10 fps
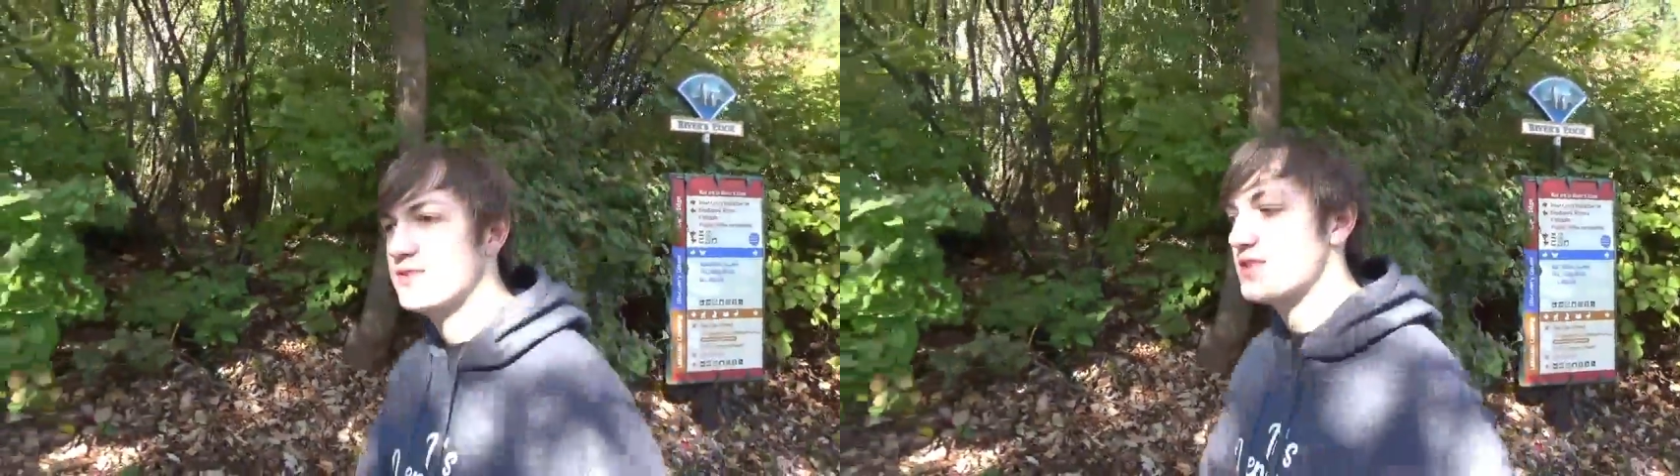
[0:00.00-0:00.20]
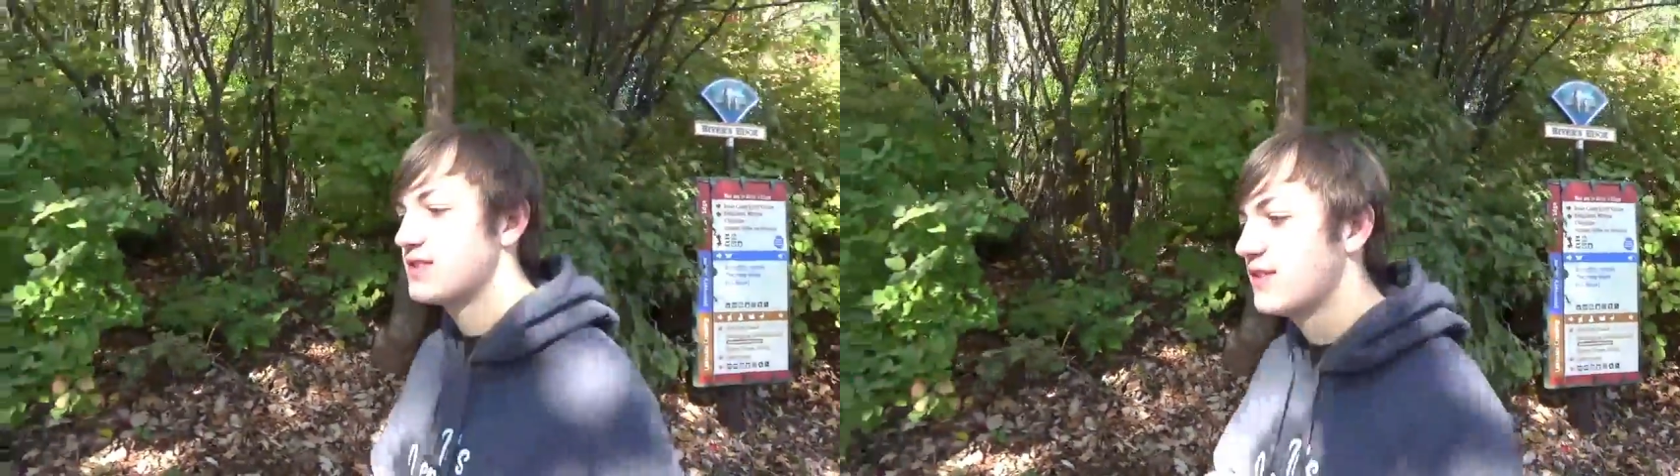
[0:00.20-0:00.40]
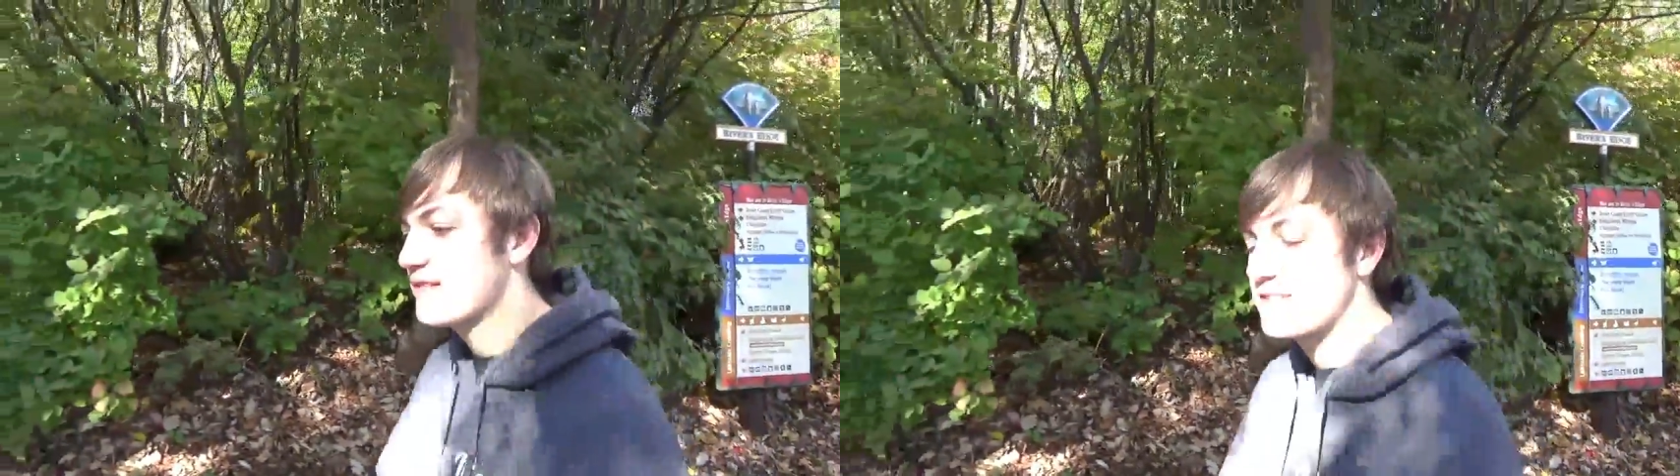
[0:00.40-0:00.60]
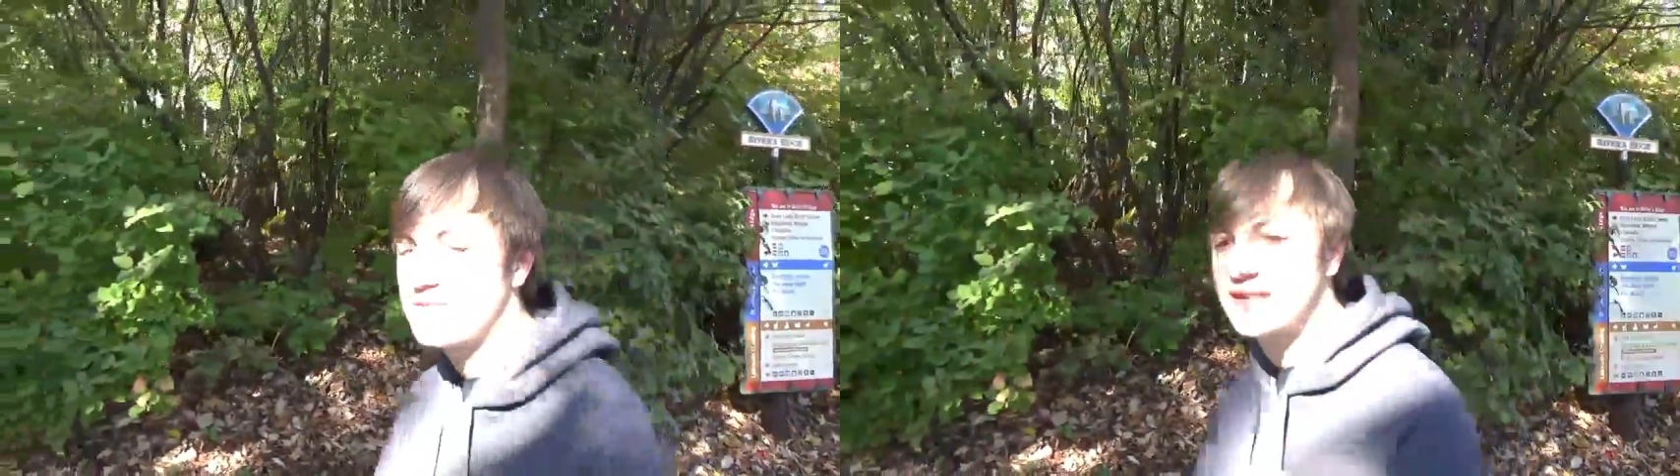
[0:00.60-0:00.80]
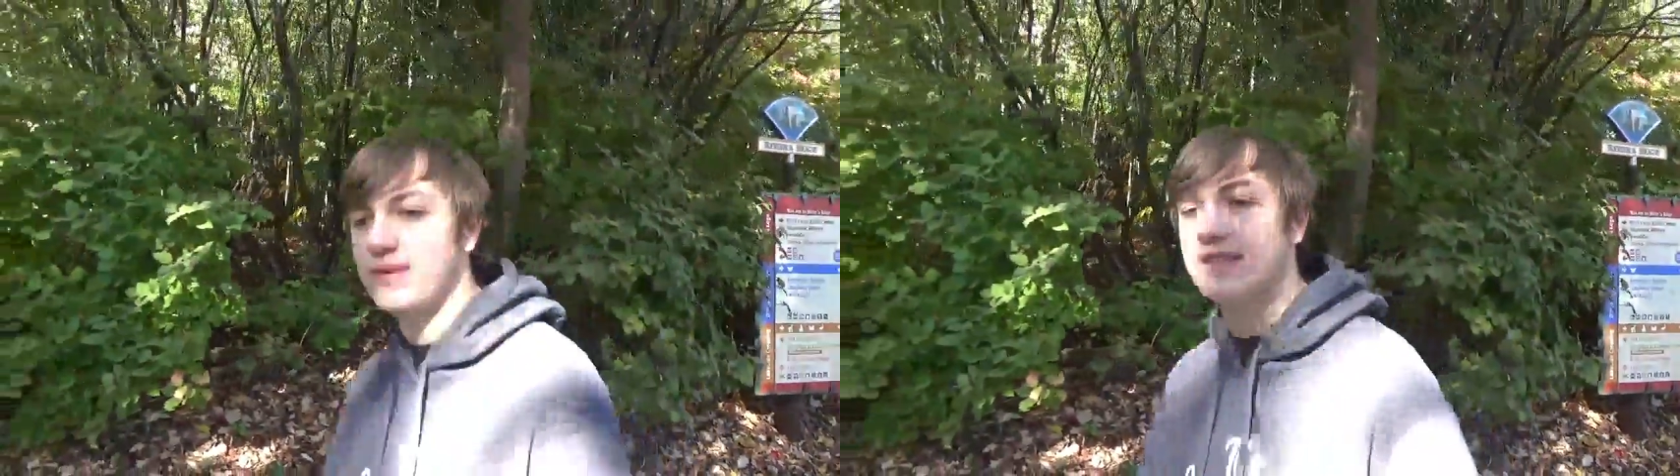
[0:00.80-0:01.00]
so let's go
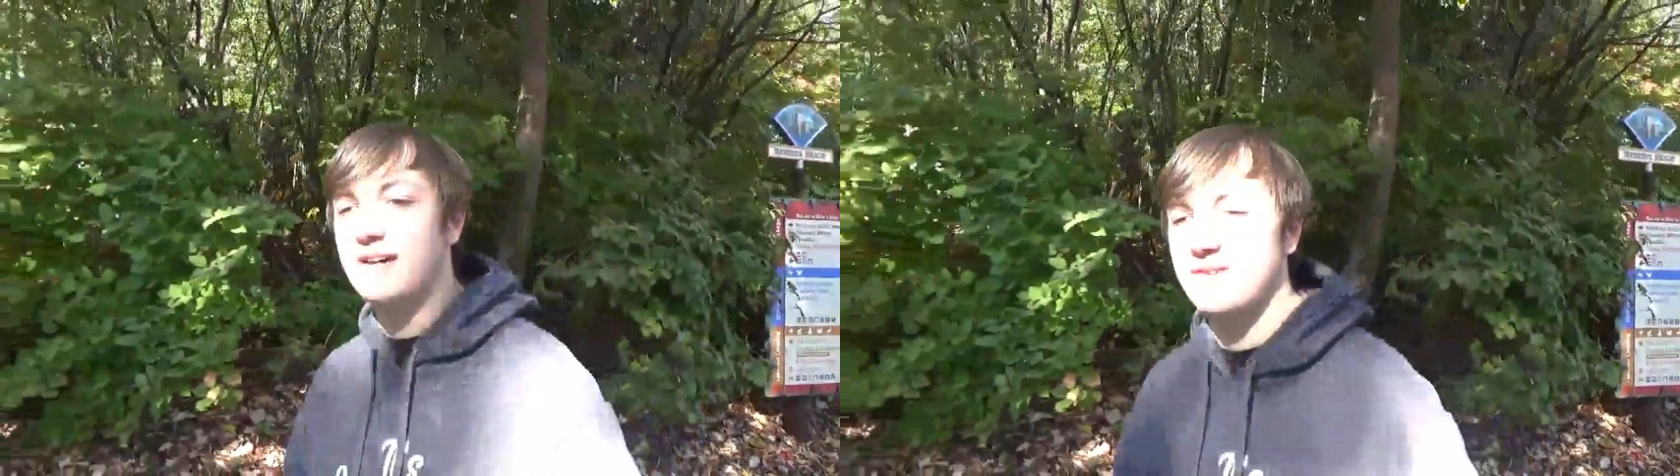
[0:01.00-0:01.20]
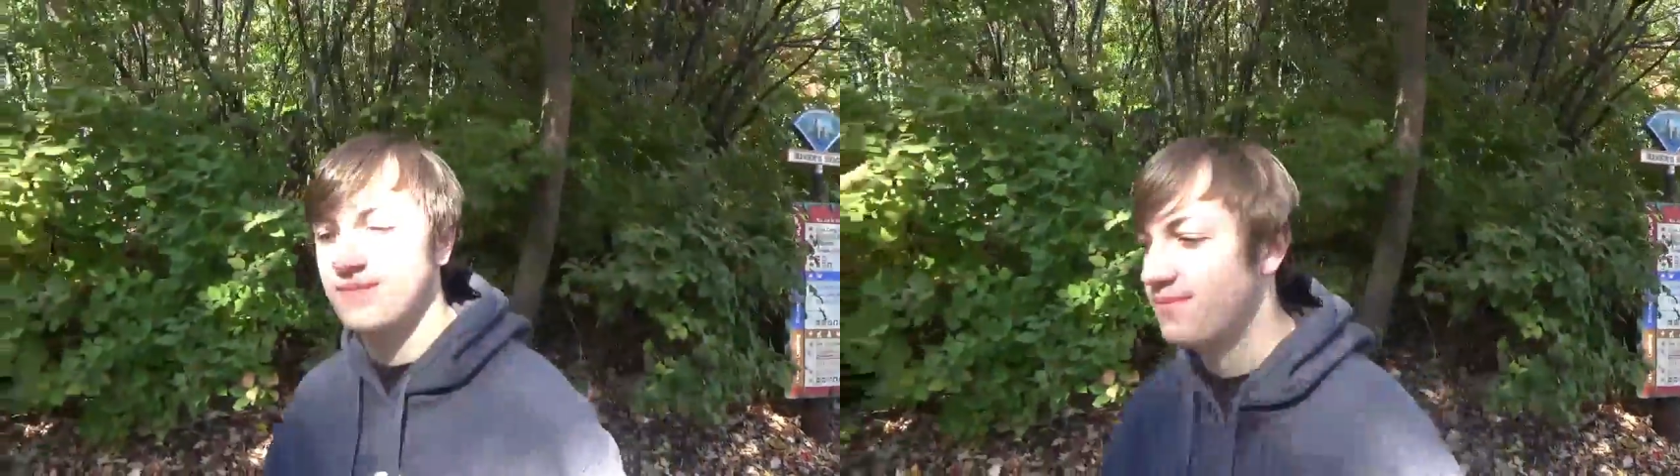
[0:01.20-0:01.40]
see what's out.